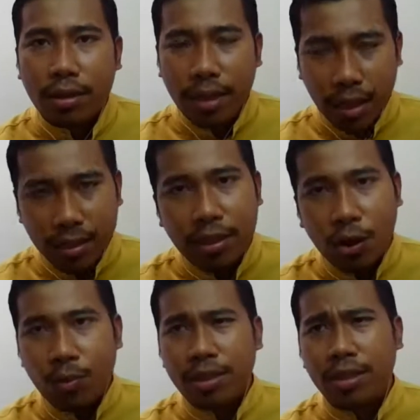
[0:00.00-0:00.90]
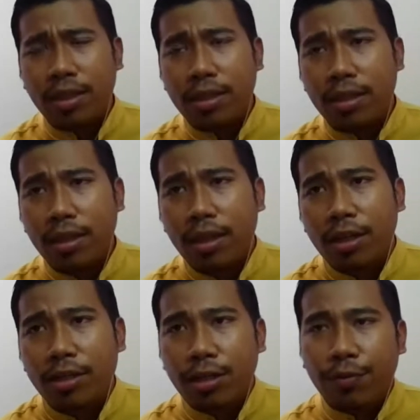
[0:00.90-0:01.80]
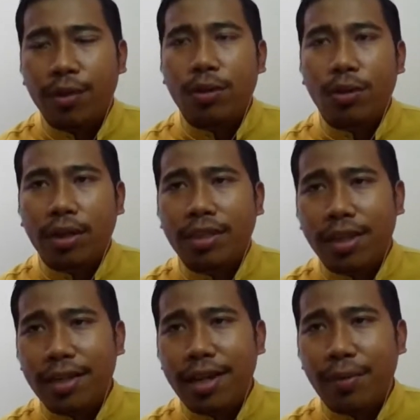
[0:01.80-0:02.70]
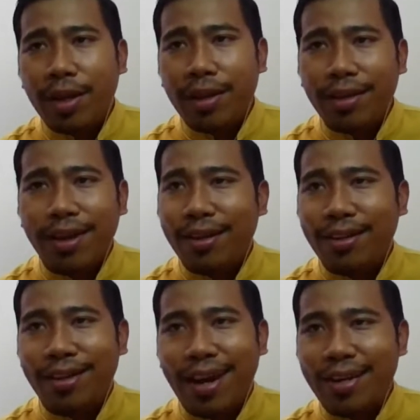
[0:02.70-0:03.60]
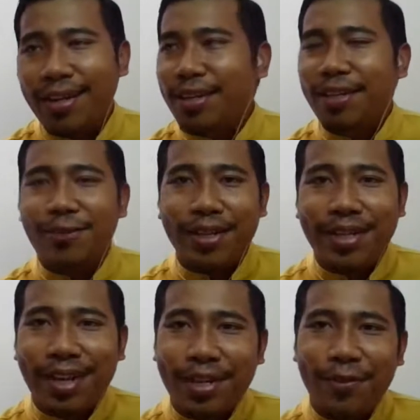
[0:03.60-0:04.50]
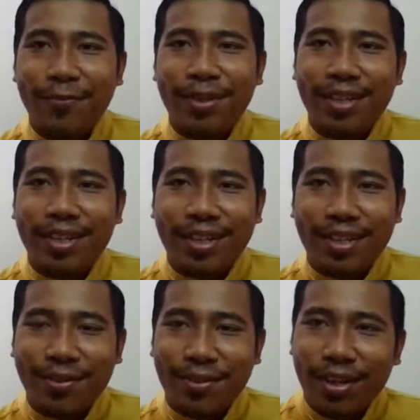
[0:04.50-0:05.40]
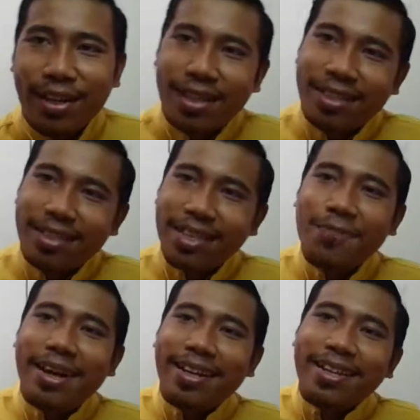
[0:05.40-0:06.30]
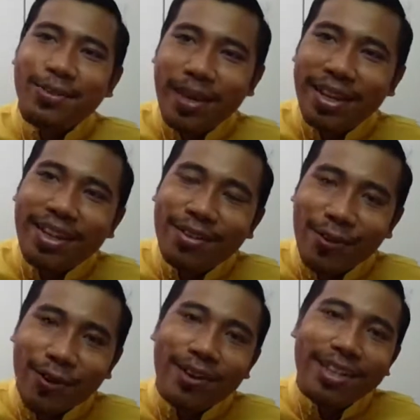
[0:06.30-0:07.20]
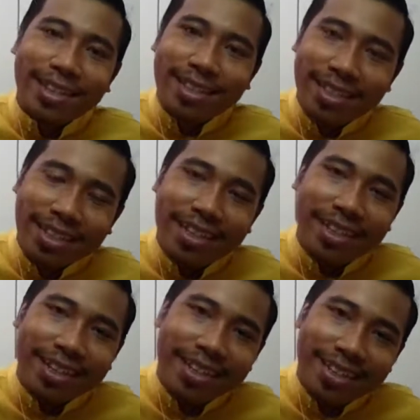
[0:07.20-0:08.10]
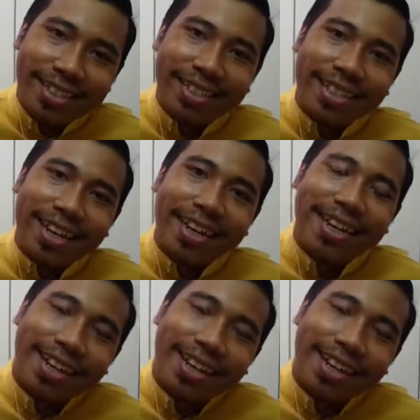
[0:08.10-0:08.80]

it's a common generator. So if you look, actually they are paying like 100 ringgit already, 150 ringgit. Same like us paying for electricity in the city, right?